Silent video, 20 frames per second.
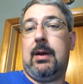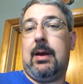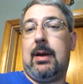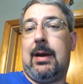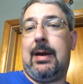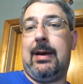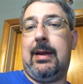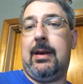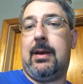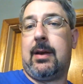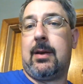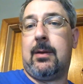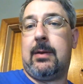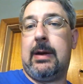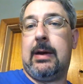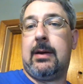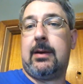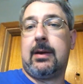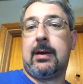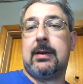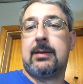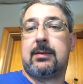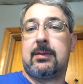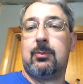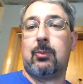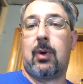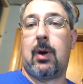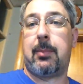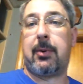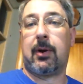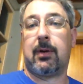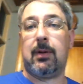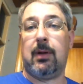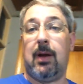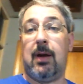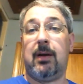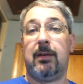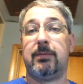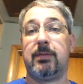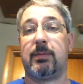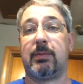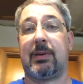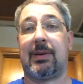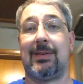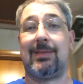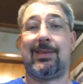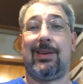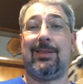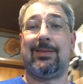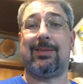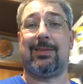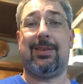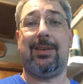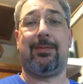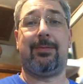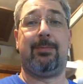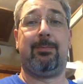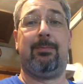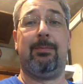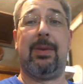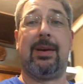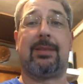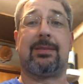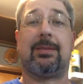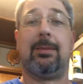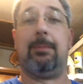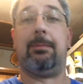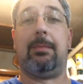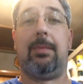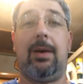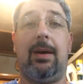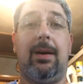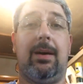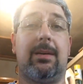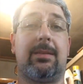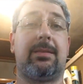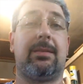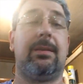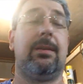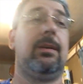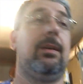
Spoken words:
I need to go down and get some rubber gloves because that stuff makes a mess,